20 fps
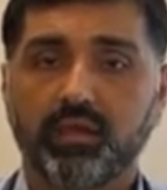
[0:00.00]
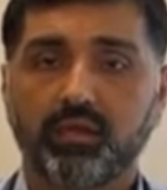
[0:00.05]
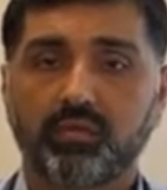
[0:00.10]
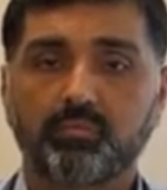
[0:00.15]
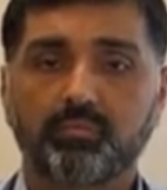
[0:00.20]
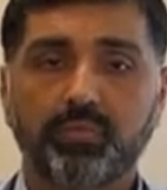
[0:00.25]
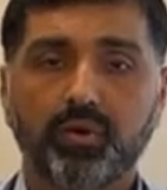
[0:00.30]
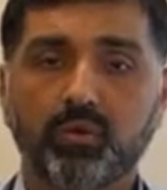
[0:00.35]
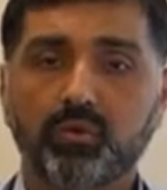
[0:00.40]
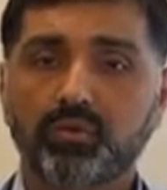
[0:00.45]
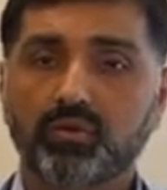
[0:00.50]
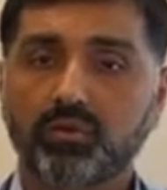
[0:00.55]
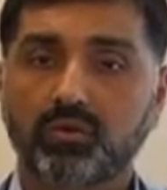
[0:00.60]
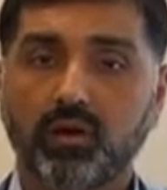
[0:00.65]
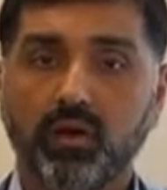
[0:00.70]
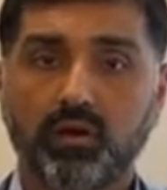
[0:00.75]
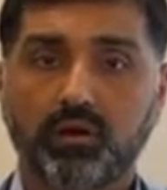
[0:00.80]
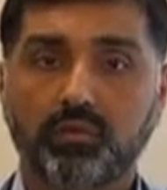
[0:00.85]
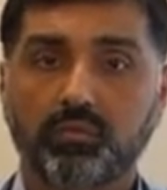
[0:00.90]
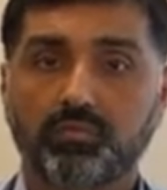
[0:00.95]
Both
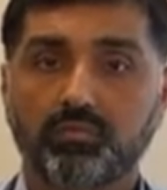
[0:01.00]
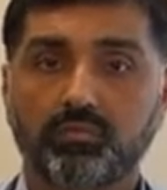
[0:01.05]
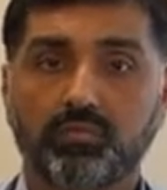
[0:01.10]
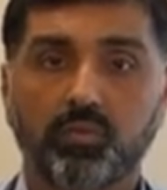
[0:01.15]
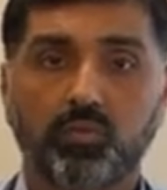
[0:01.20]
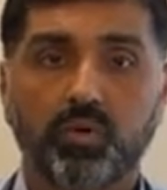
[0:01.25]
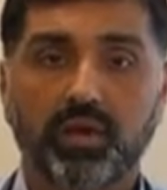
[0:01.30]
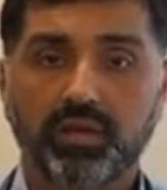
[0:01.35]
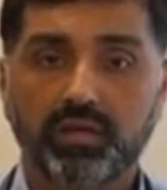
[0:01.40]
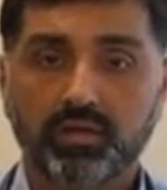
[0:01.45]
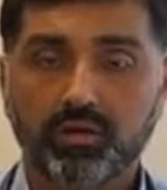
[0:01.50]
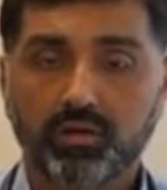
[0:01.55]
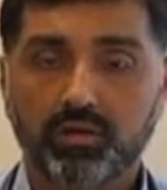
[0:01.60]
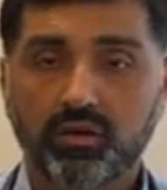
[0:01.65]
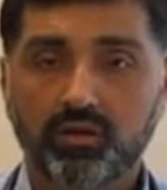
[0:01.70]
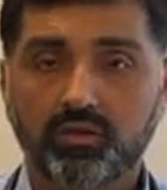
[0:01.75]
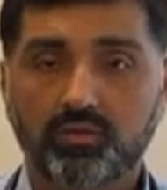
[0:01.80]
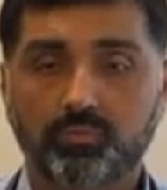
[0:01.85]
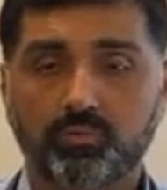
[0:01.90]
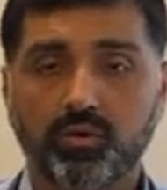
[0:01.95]
are quite
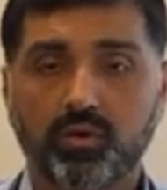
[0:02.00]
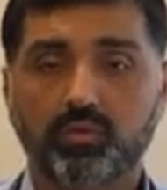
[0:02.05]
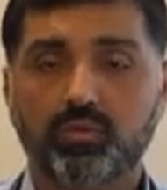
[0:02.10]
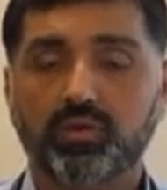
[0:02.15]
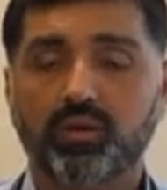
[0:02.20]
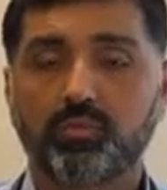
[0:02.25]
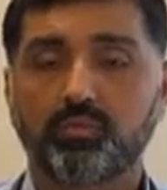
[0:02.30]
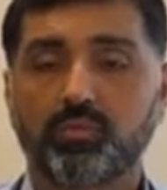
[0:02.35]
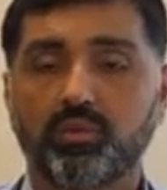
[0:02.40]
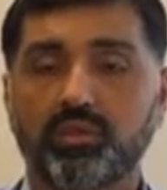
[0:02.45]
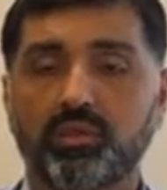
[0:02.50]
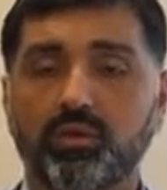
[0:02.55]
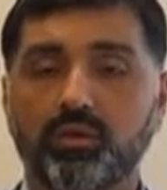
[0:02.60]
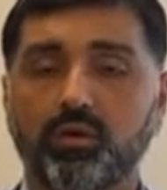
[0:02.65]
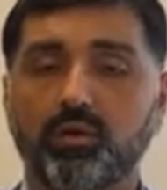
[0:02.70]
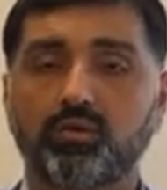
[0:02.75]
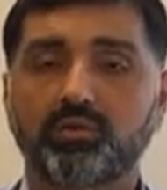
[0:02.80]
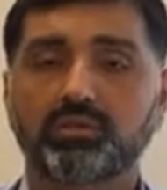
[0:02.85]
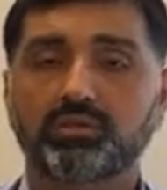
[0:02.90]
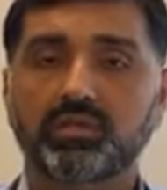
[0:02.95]
good. Both come with their
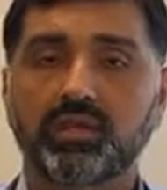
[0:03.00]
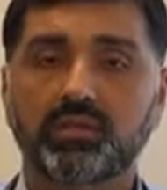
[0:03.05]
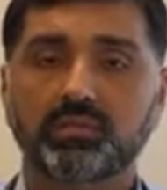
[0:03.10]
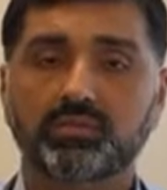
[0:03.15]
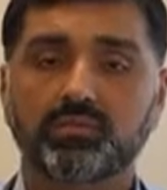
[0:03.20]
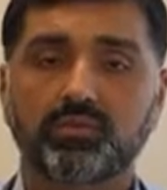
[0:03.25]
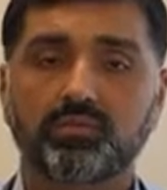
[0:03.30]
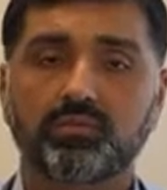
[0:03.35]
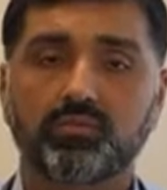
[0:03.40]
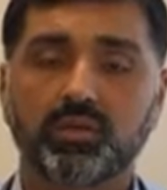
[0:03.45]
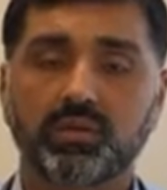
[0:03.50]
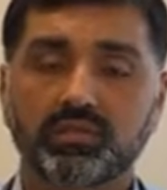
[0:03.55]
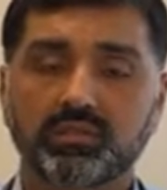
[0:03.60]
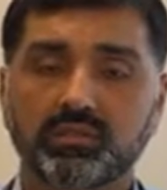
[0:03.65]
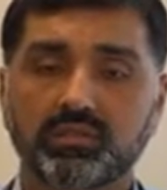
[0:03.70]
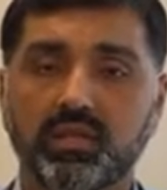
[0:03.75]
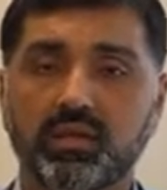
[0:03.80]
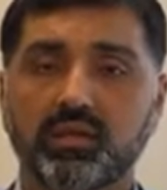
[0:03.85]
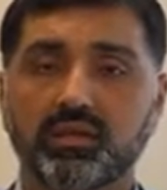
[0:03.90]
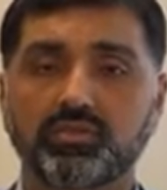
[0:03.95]
own sets of
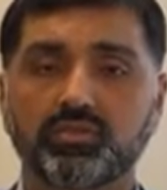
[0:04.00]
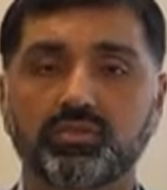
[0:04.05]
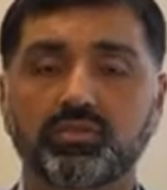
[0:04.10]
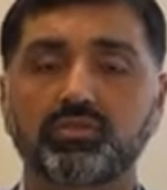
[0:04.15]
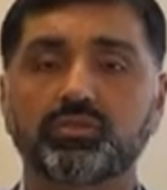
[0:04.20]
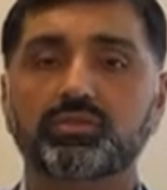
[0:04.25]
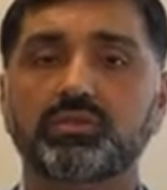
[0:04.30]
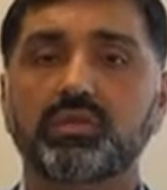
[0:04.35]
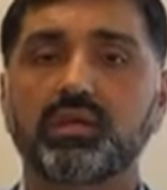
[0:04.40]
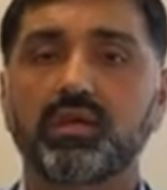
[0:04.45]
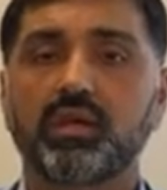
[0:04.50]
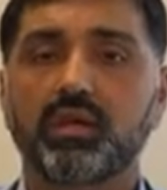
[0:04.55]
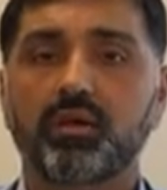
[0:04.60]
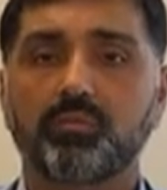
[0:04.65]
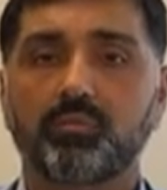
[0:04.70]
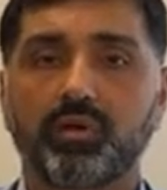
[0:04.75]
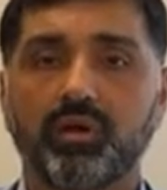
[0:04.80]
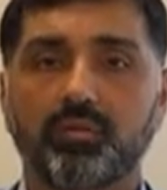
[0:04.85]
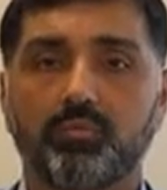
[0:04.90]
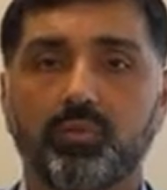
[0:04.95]
risks and issues,
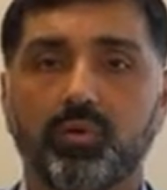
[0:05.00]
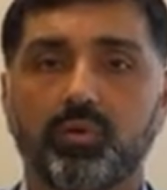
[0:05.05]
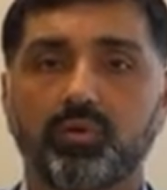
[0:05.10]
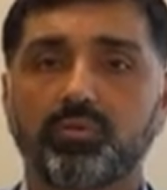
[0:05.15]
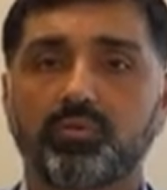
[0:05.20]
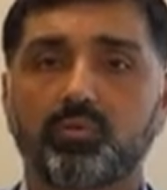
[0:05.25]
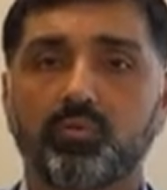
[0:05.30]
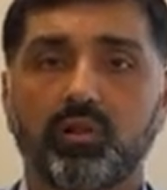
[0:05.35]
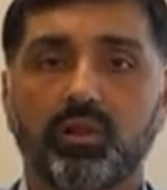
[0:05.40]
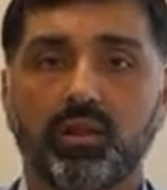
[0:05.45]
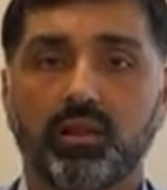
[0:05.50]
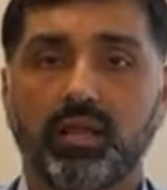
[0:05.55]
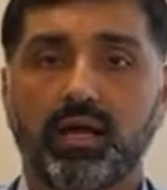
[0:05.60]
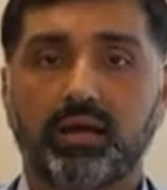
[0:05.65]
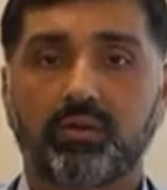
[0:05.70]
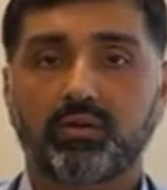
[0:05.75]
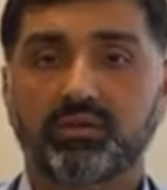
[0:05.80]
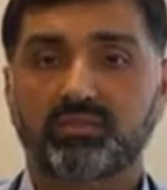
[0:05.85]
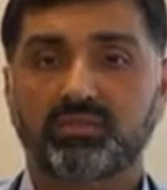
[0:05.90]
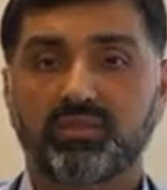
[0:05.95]
but both will
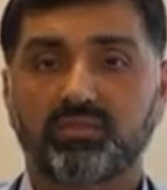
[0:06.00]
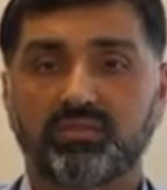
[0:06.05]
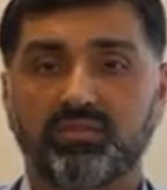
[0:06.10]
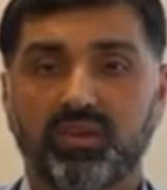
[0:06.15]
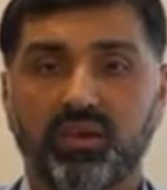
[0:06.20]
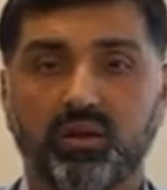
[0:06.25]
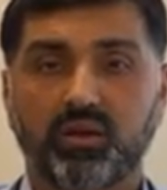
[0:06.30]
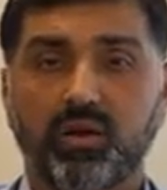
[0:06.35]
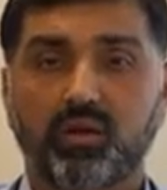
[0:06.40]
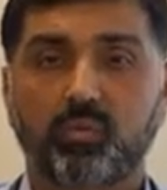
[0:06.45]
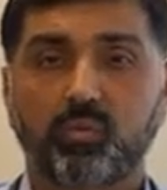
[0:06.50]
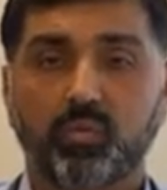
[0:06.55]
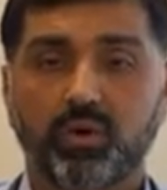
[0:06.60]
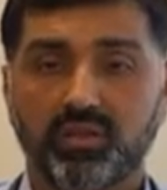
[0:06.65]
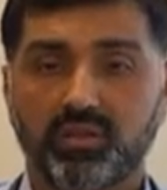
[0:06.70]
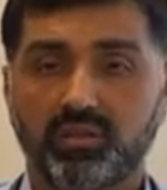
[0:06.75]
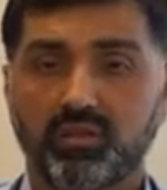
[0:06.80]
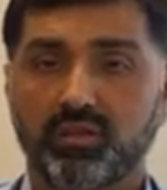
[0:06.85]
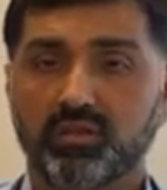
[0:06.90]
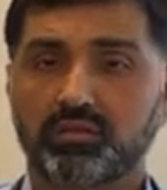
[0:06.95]
allow us to figure out
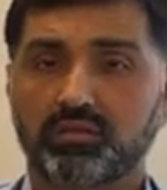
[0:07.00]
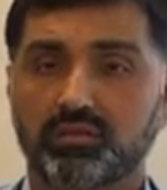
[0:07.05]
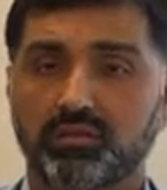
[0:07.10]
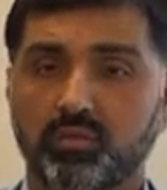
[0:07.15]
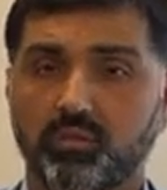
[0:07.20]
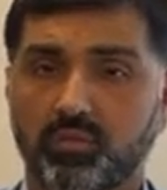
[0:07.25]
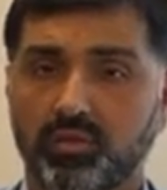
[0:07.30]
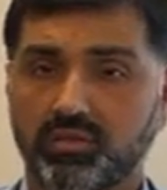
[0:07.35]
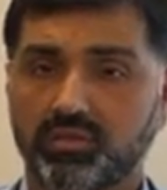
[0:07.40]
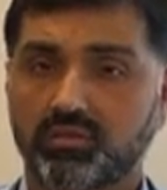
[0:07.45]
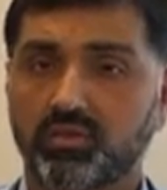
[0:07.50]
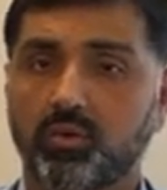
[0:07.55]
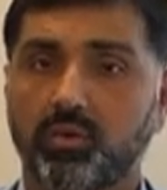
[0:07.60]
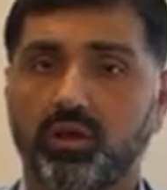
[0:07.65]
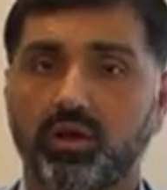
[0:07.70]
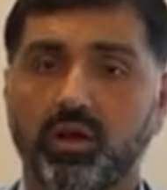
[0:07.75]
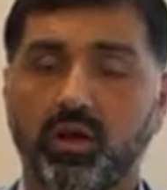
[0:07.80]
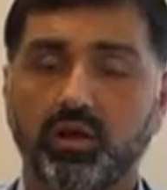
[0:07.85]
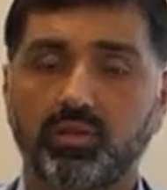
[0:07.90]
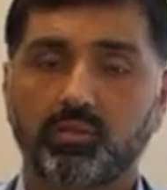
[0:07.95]
what's
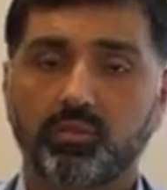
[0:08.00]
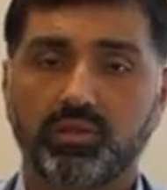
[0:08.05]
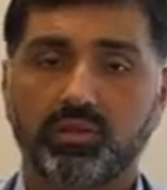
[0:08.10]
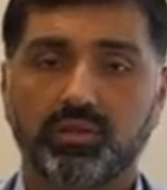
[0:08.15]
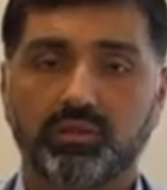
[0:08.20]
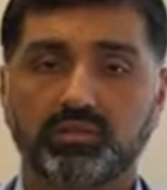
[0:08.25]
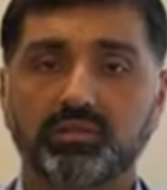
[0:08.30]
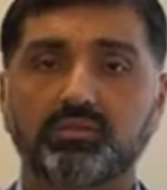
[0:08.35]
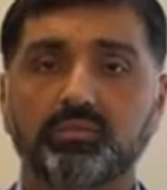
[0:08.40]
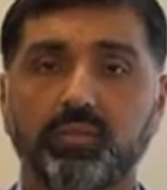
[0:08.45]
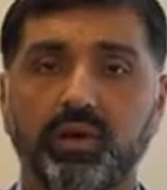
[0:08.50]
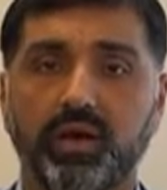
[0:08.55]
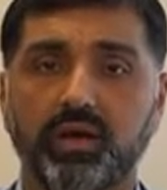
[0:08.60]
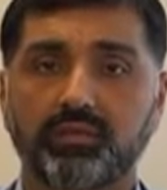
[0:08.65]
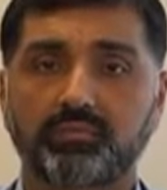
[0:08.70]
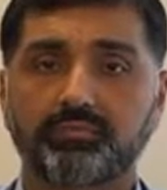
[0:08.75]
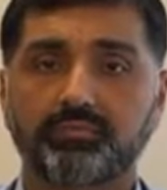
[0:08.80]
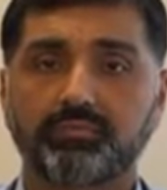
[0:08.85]
going on with this spot.